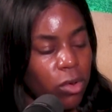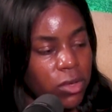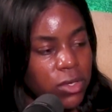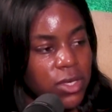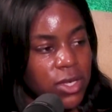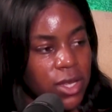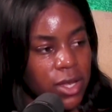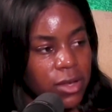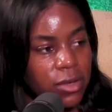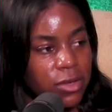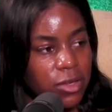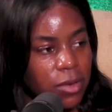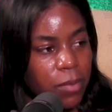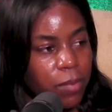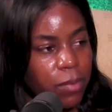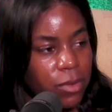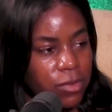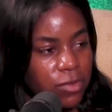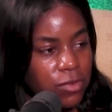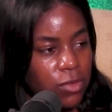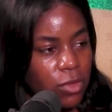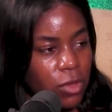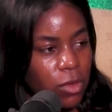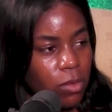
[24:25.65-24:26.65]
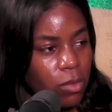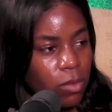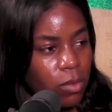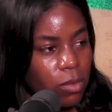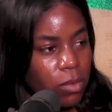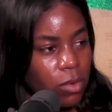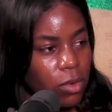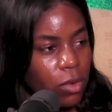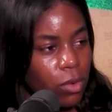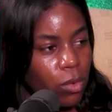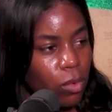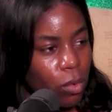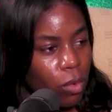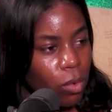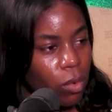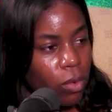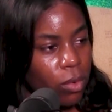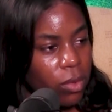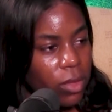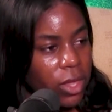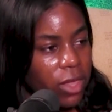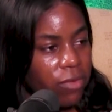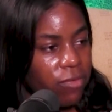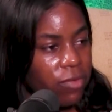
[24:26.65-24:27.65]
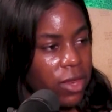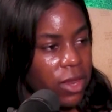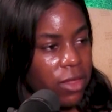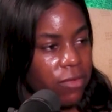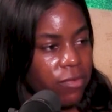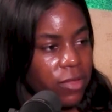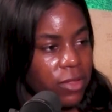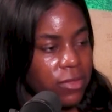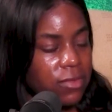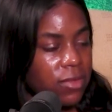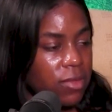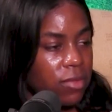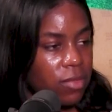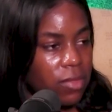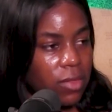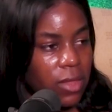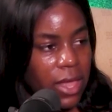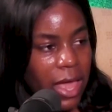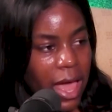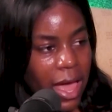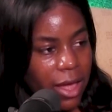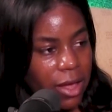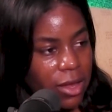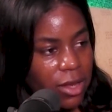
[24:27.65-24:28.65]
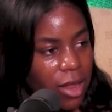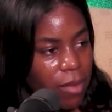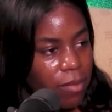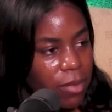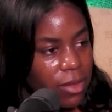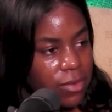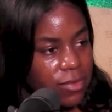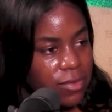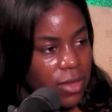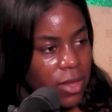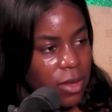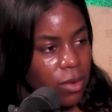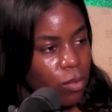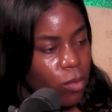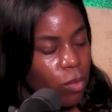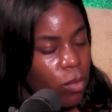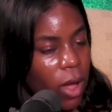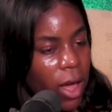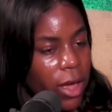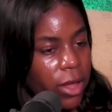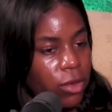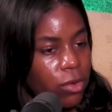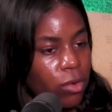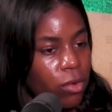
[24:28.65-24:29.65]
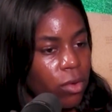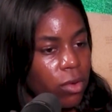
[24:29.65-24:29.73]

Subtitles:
wanting to pursue law, even if it's in the academic scene?